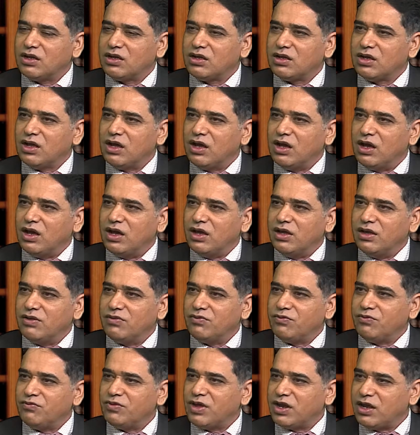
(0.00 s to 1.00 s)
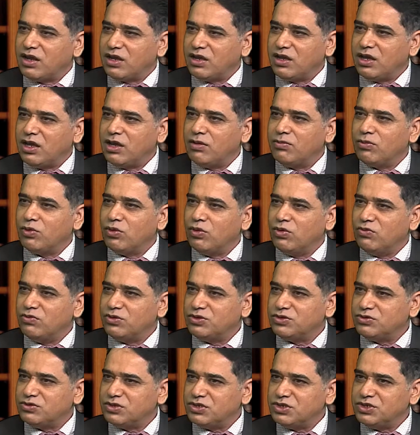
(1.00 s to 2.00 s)
when I came over
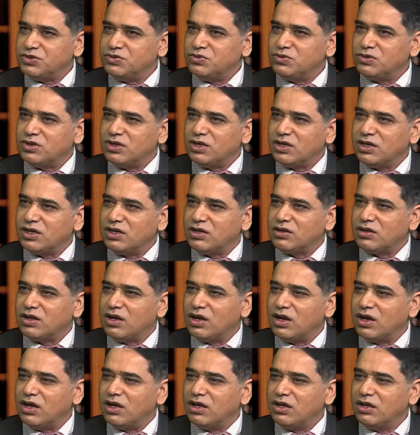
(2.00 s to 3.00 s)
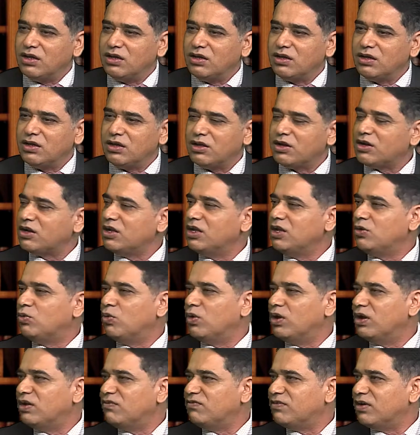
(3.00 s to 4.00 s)
to the UK, I
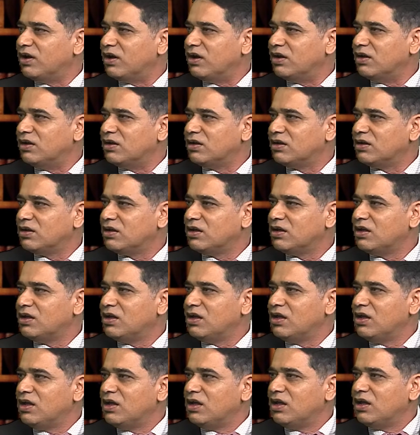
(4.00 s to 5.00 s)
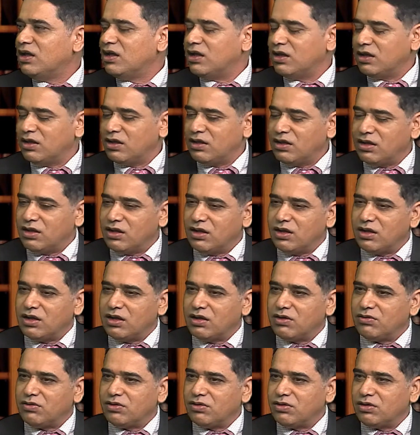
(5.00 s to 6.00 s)
re-qualified as
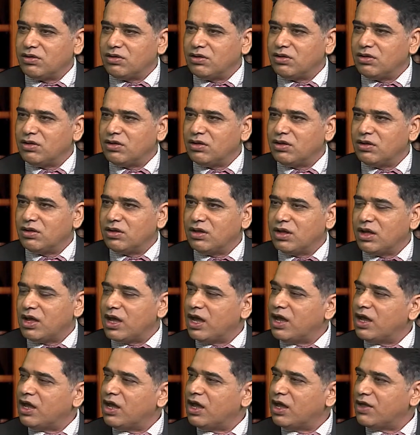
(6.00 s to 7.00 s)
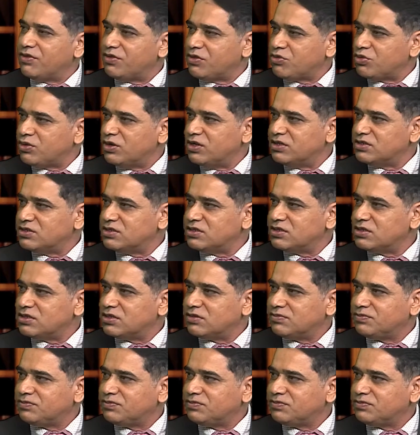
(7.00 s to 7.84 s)
a solicitor.